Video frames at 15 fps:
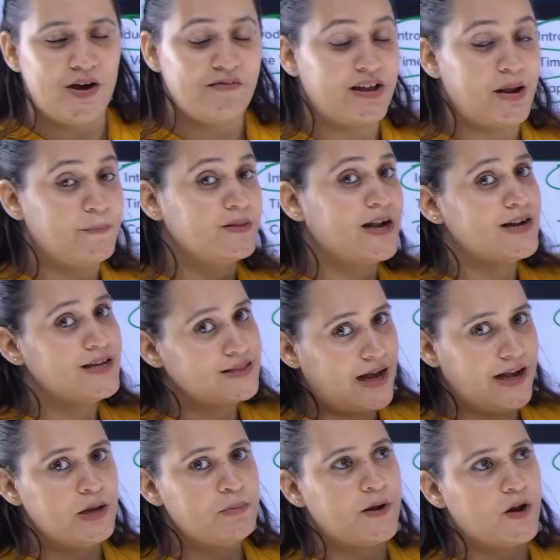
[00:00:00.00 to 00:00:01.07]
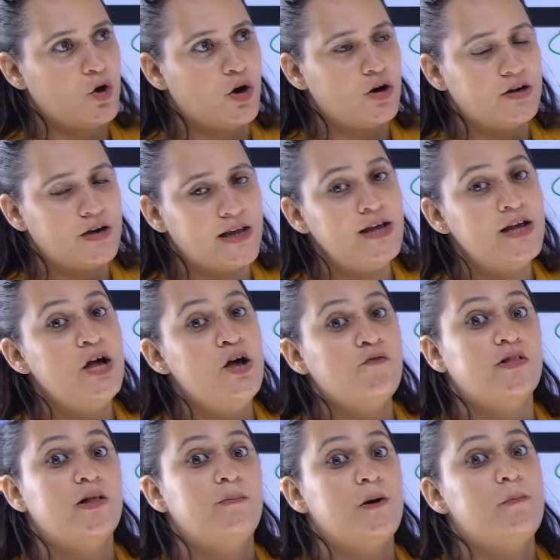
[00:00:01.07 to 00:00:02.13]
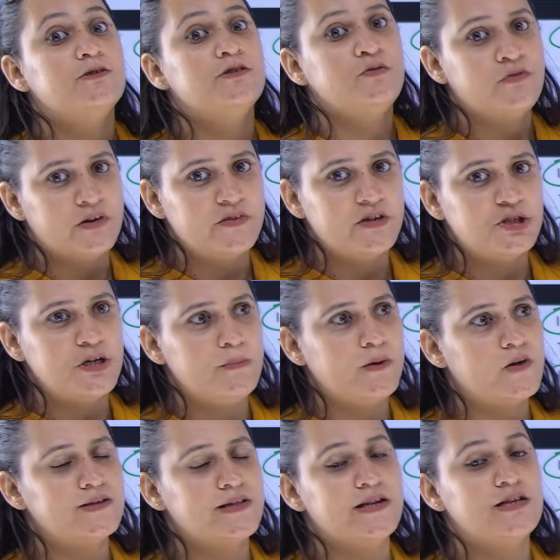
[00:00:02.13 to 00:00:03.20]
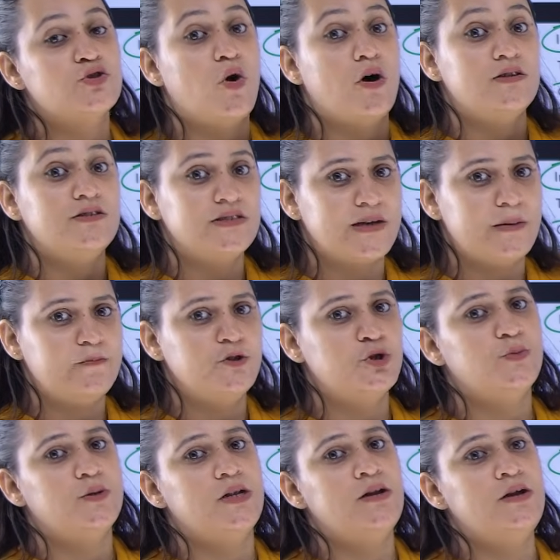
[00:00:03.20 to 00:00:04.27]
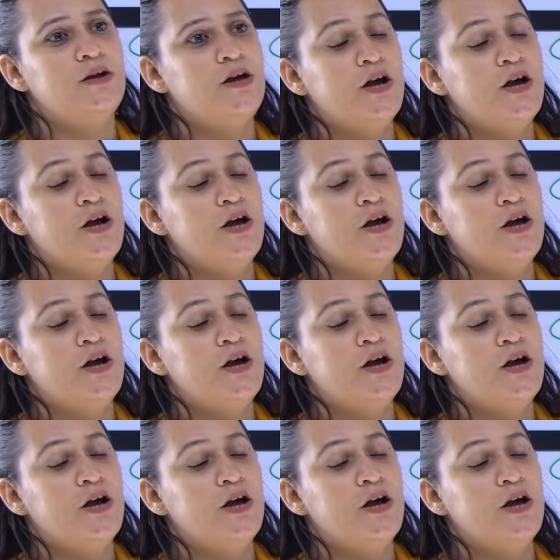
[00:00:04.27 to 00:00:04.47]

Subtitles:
So I've kept that as high priority for the purpose of revision, because there is conceptual